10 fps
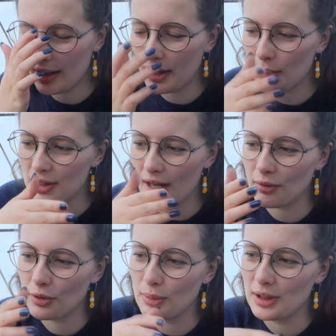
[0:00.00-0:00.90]
and that was
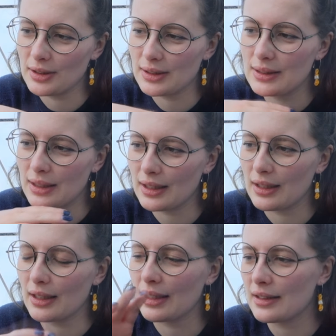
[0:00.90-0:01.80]
after me just
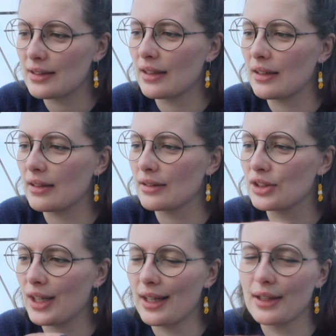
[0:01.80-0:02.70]
sitting and knitting and
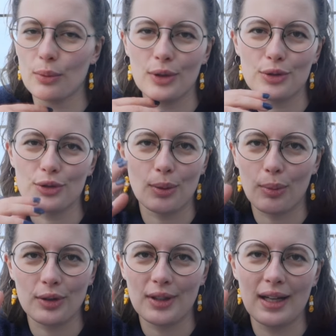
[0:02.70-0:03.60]
chilling watching some
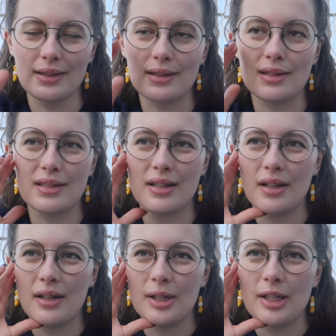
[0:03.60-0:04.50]
podcasts
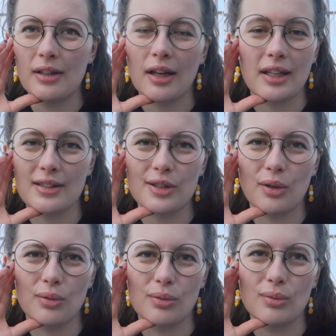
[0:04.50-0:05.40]
I get
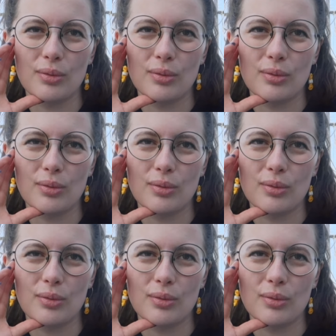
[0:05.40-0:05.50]
so